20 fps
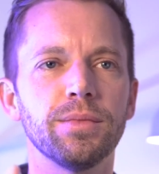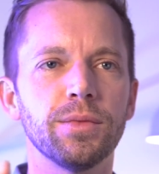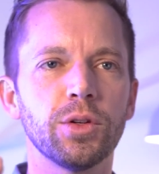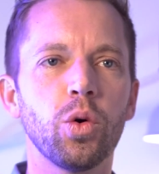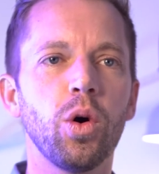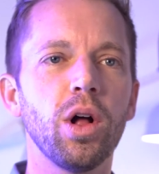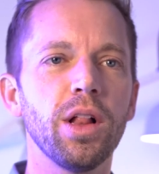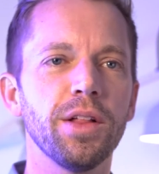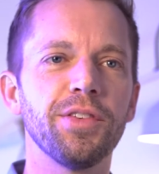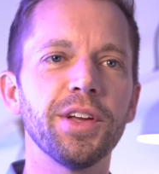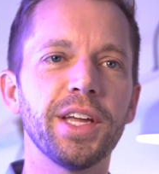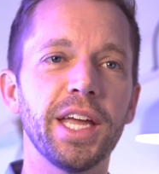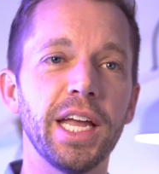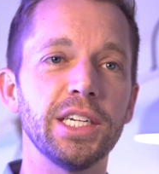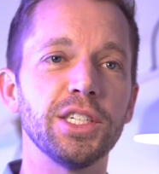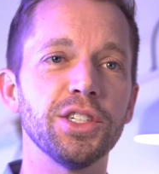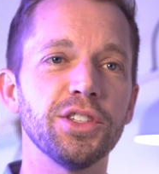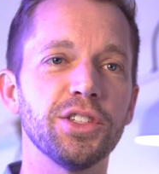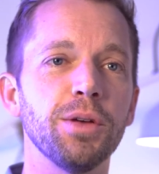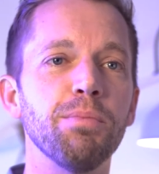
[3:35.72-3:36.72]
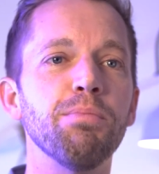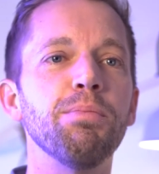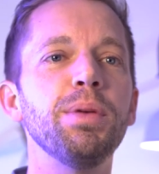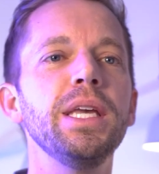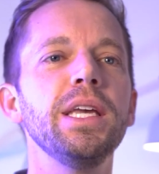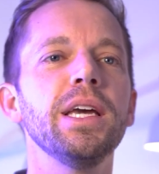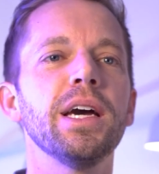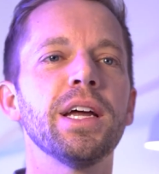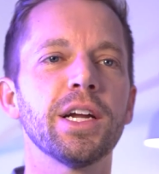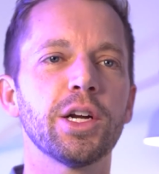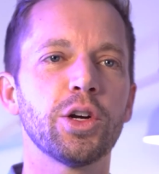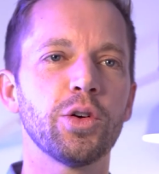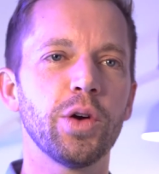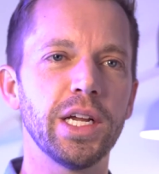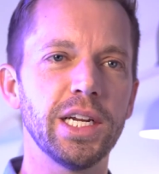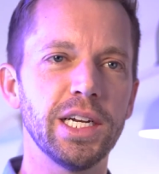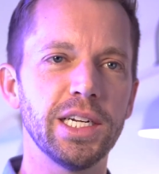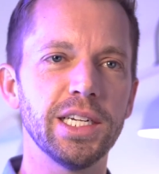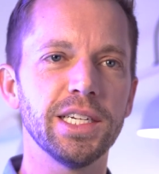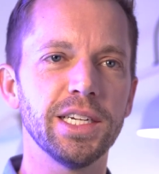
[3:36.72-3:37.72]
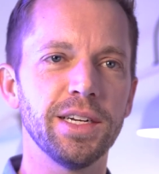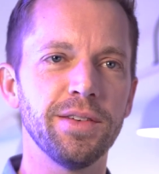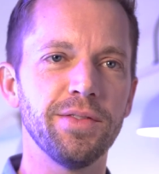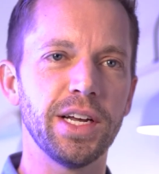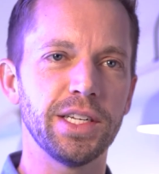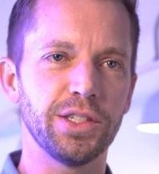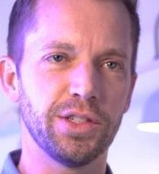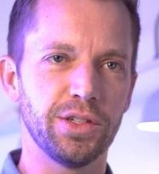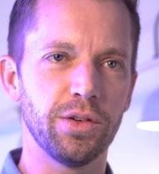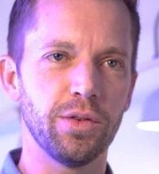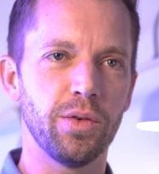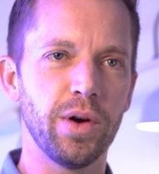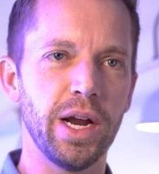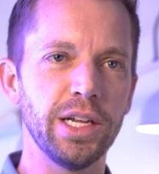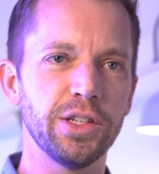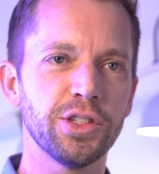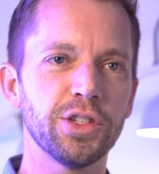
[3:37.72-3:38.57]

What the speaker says: qualifications to be an accredited investor, right?